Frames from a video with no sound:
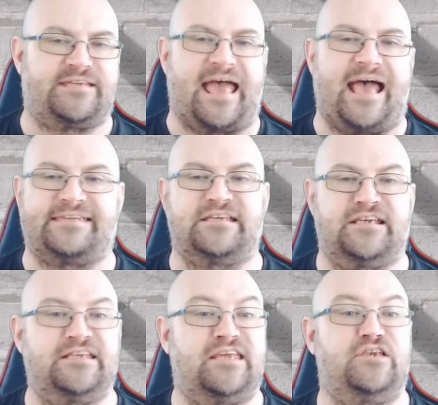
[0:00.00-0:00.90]
always has
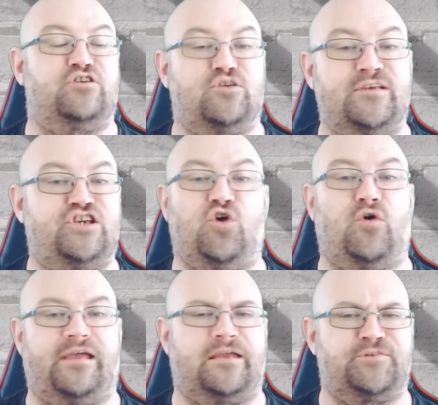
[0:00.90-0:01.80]
and continues to
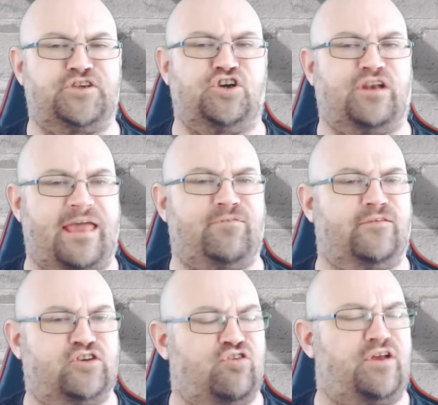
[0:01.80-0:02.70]
enjoy an absurd level
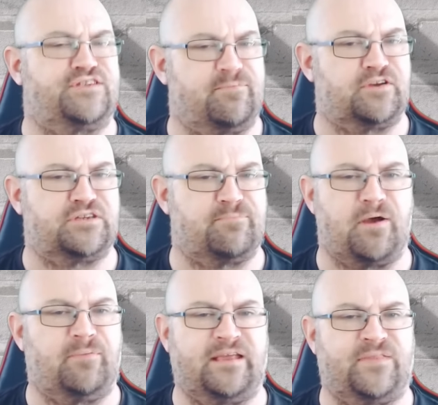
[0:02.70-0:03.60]
of trust amongst the
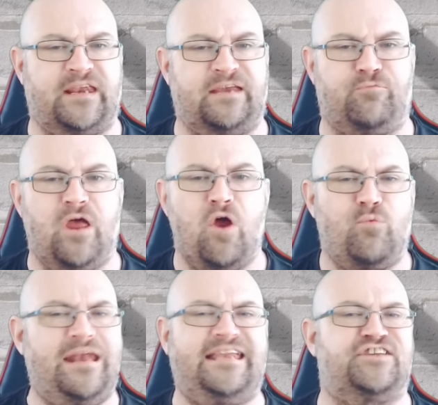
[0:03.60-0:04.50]
public that it
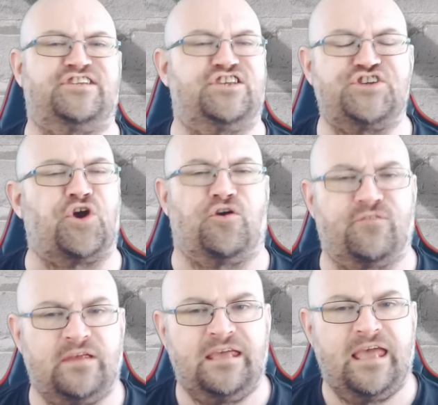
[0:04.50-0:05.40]
really doesn't
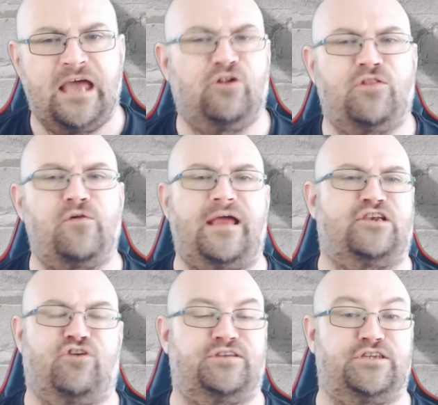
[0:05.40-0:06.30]
deserve. And although
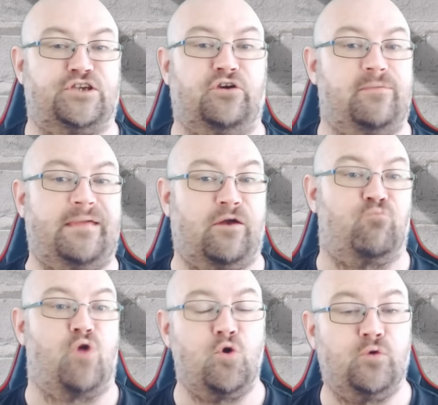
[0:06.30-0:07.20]
that trust has certainly been
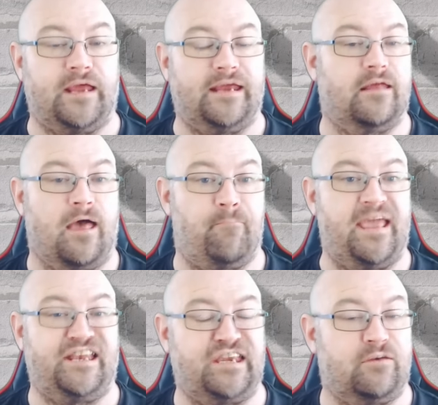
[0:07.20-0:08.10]
eroded a
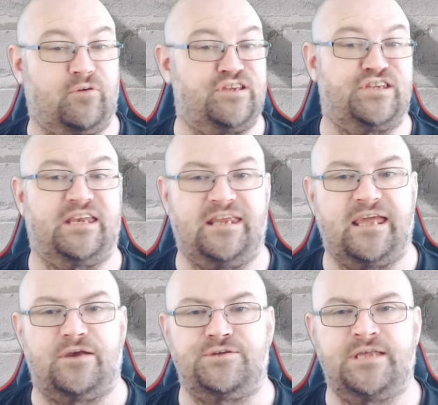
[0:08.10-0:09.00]
bit in recent
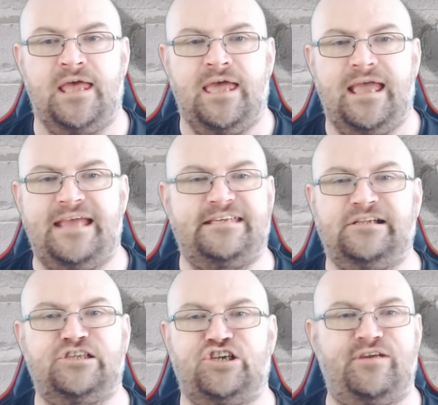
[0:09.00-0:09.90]
years, it's
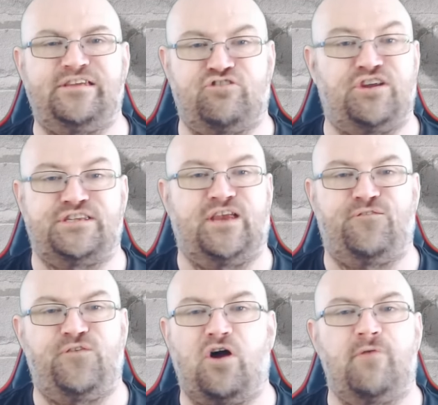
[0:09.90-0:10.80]
still
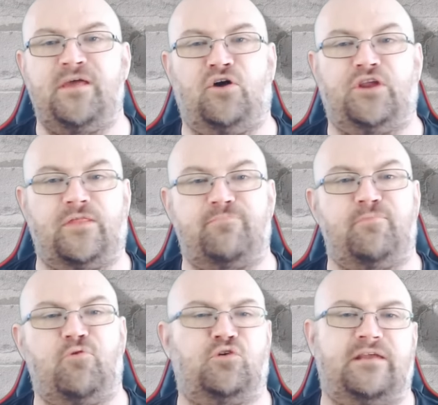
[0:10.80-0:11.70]
trusted far beyond other
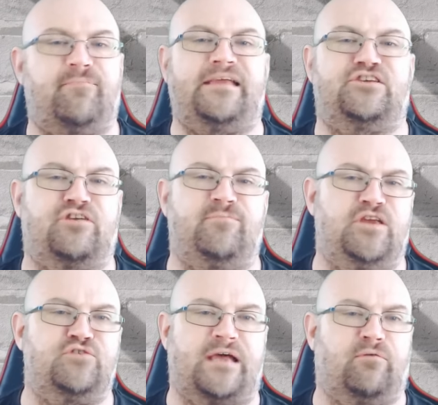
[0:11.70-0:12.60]
purported mainstream
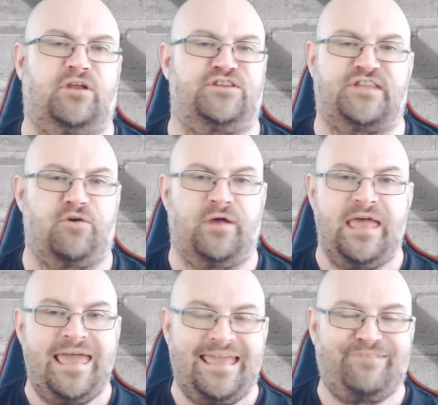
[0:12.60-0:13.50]
news outlets, though it
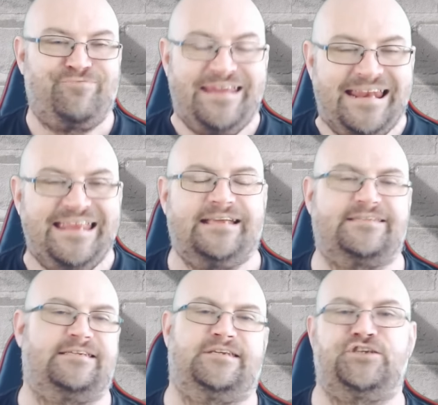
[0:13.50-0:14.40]
really
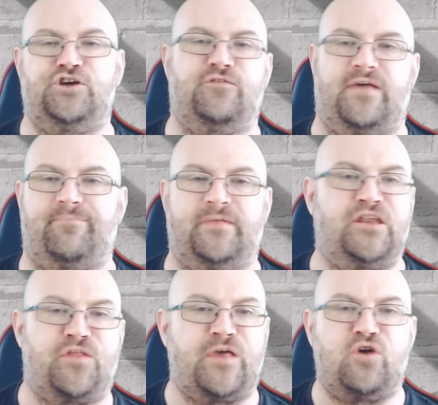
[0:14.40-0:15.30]
doesn't deserve it.
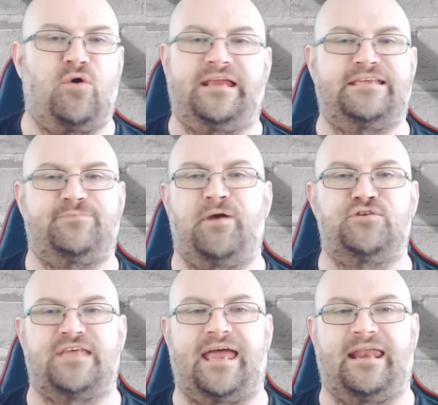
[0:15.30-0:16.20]
And nothing quite
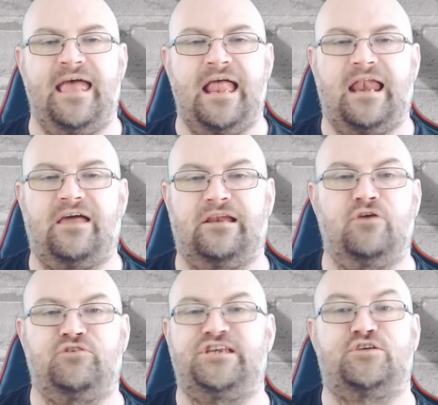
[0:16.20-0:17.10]
exposed that like
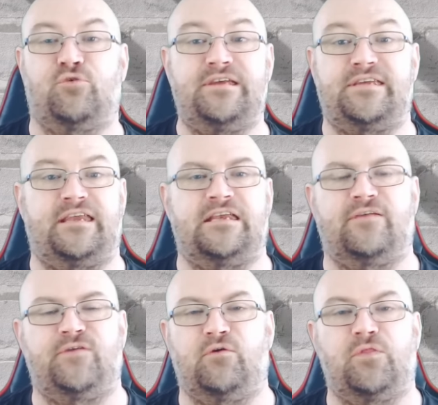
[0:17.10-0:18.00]
Loach's recent
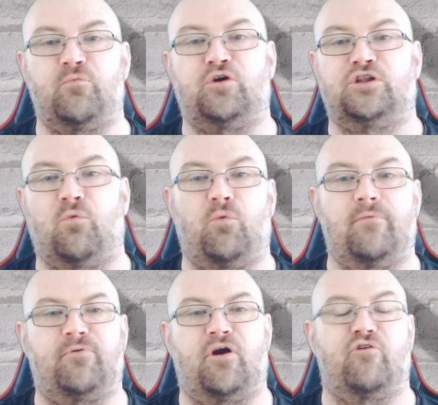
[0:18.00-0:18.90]
interview on the World at
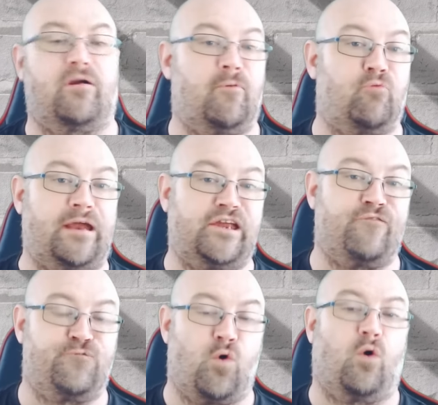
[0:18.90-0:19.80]
One programme on
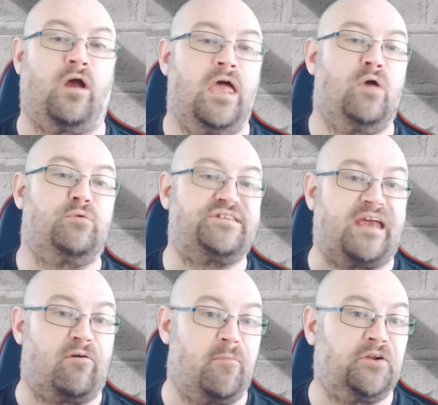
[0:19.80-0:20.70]
Radio 4 with
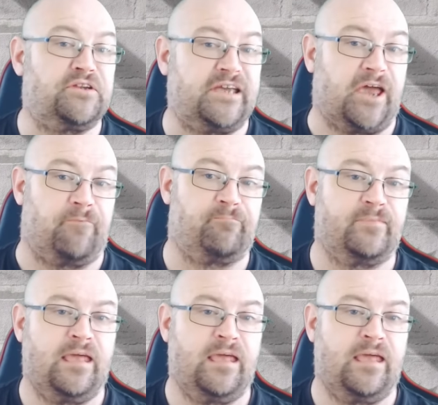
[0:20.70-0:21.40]
Sarah Montague.